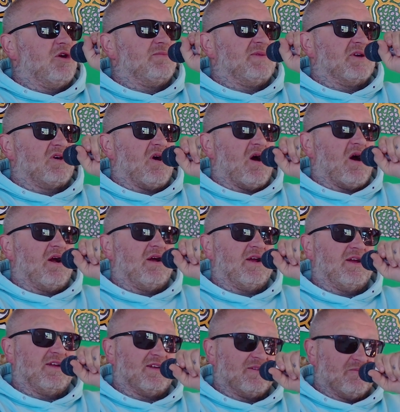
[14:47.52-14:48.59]
we load up the
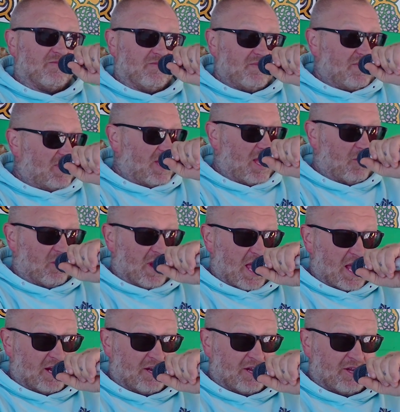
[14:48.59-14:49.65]
car and
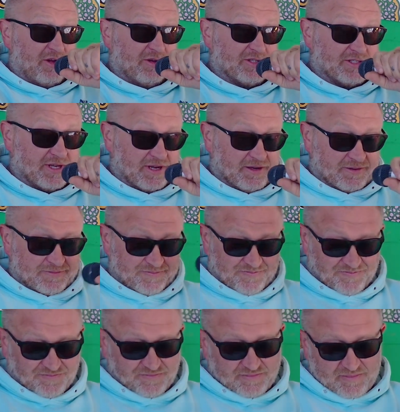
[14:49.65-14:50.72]
we're heading to Houston.